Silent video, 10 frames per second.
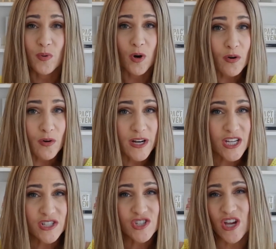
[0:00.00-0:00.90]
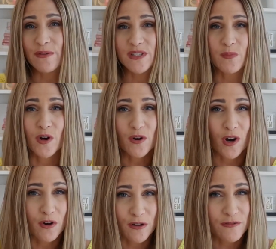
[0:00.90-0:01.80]
brokerage. I was a broker
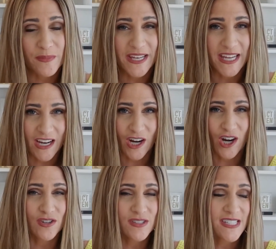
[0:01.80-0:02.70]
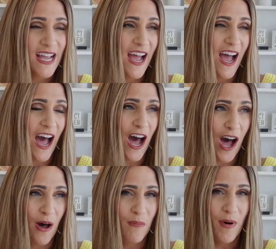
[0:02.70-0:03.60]
owner for many years,
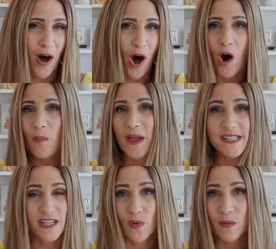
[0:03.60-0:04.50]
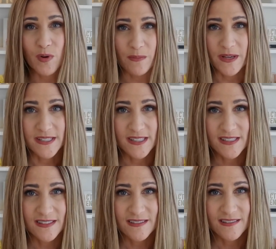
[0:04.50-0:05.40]
all based on one premise,
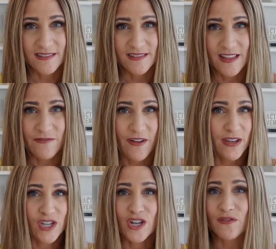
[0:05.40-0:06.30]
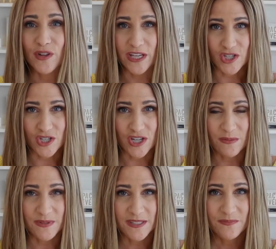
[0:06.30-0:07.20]
the foundation of
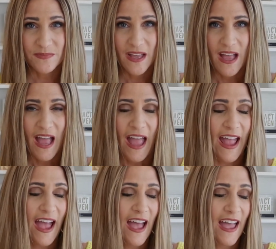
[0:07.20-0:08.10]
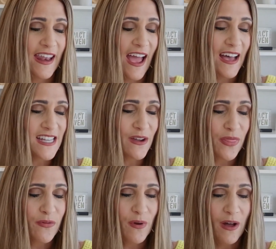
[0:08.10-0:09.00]
relationships. And as I went
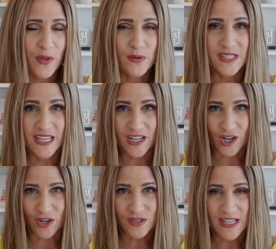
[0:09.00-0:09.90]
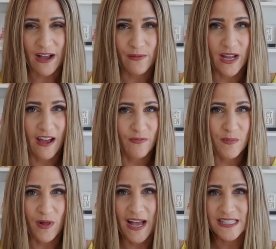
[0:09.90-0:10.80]
throughout those years, I would have
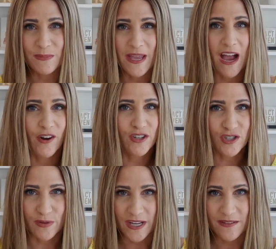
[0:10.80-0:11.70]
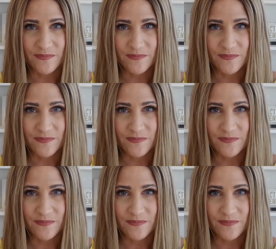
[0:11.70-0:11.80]
people ask me, how are you doing it?